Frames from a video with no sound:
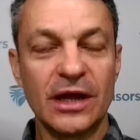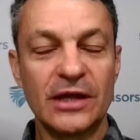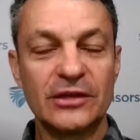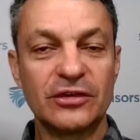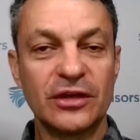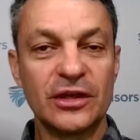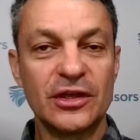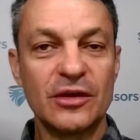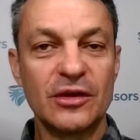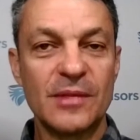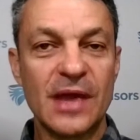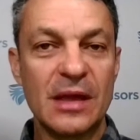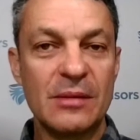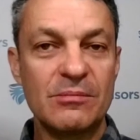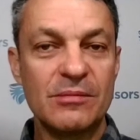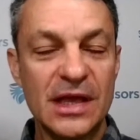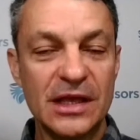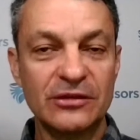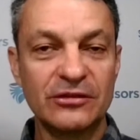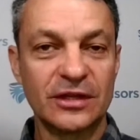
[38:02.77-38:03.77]
Right. So you may
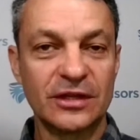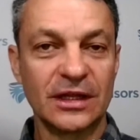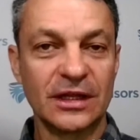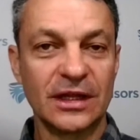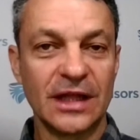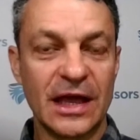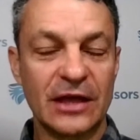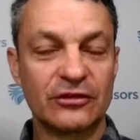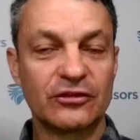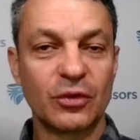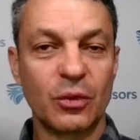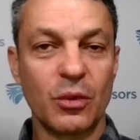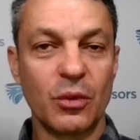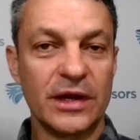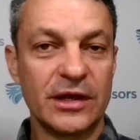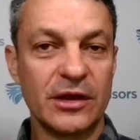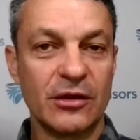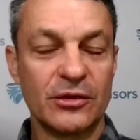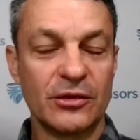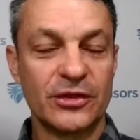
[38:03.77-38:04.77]
miss the last
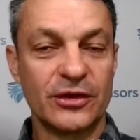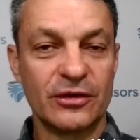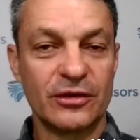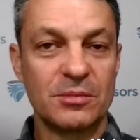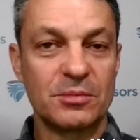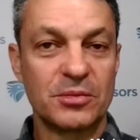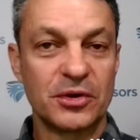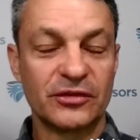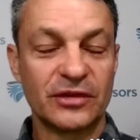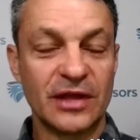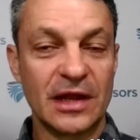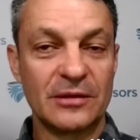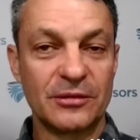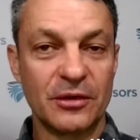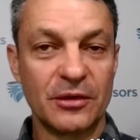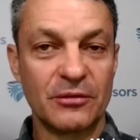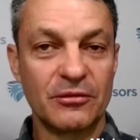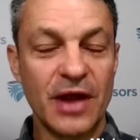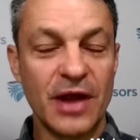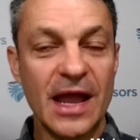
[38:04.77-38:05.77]
20 or 30%
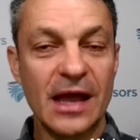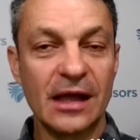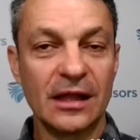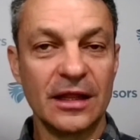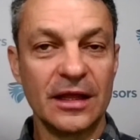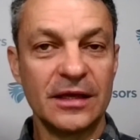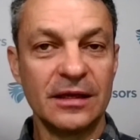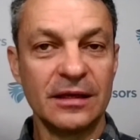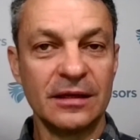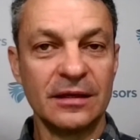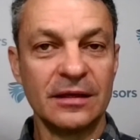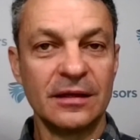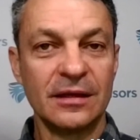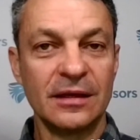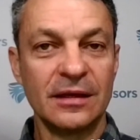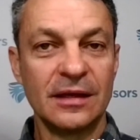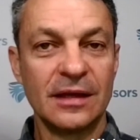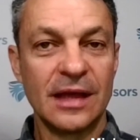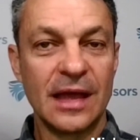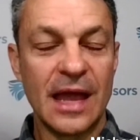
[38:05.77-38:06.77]
of a rally
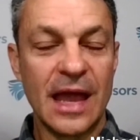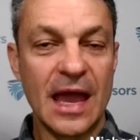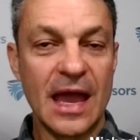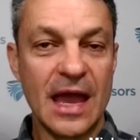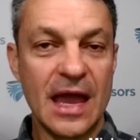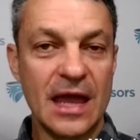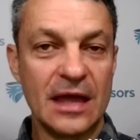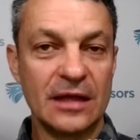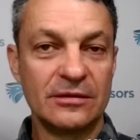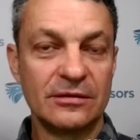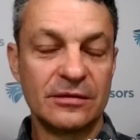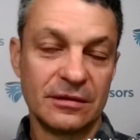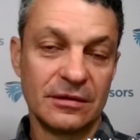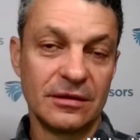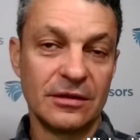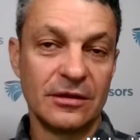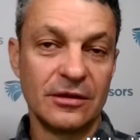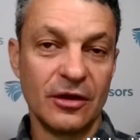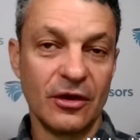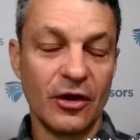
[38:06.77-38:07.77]
and
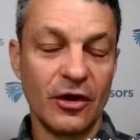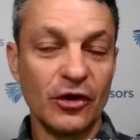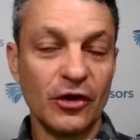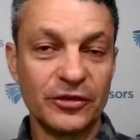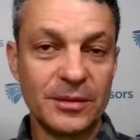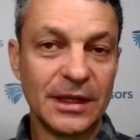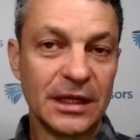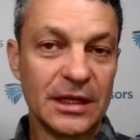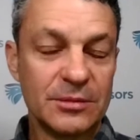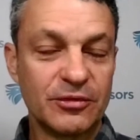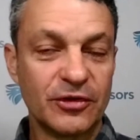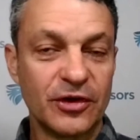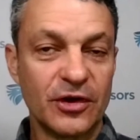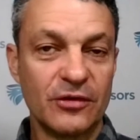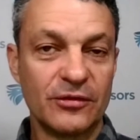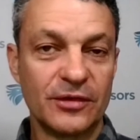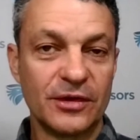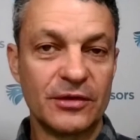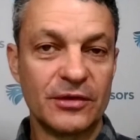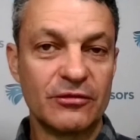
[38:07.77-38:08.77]
you're ultimately
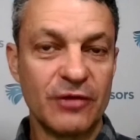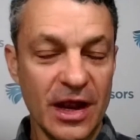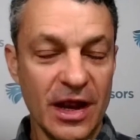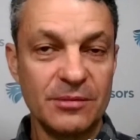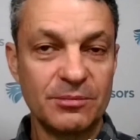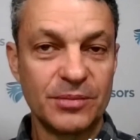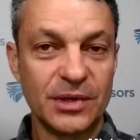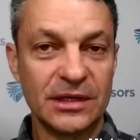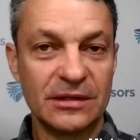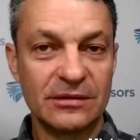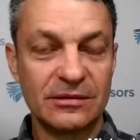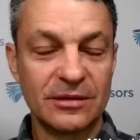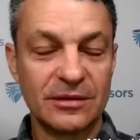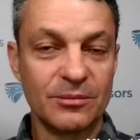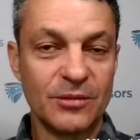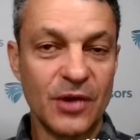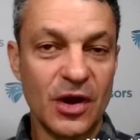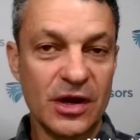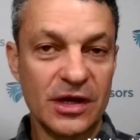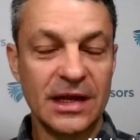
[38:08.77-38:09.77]
proven right. But the
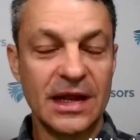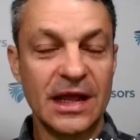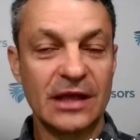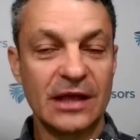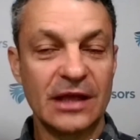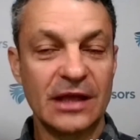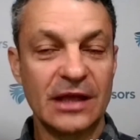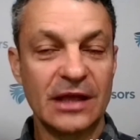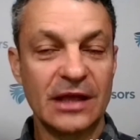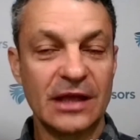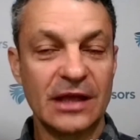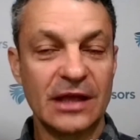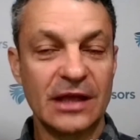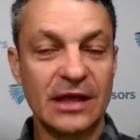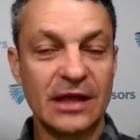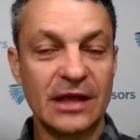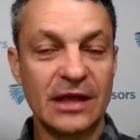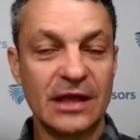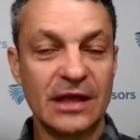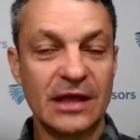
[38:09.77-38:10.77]
market has to fall
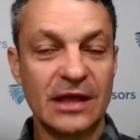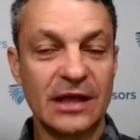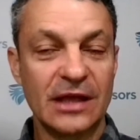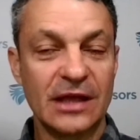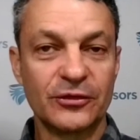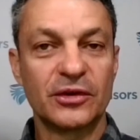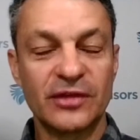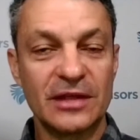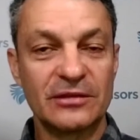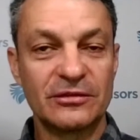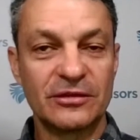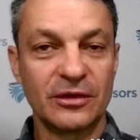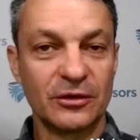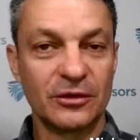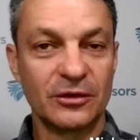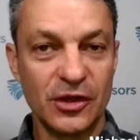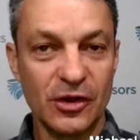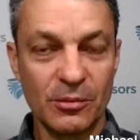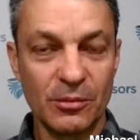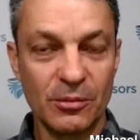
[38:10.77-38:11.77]
20 or 30%
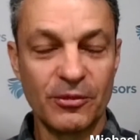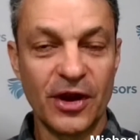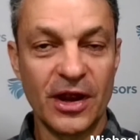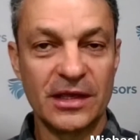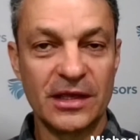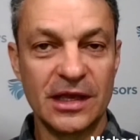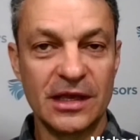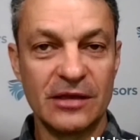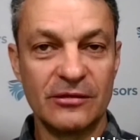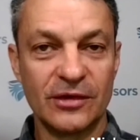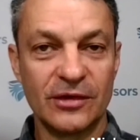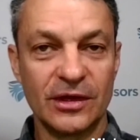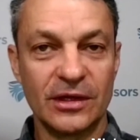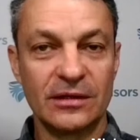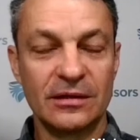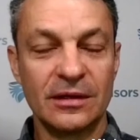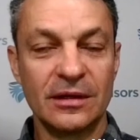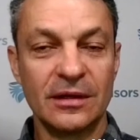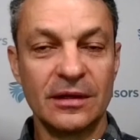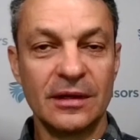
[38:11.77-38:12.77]
till you're break
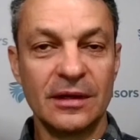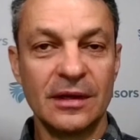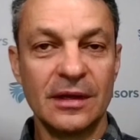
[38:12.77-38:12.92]
even.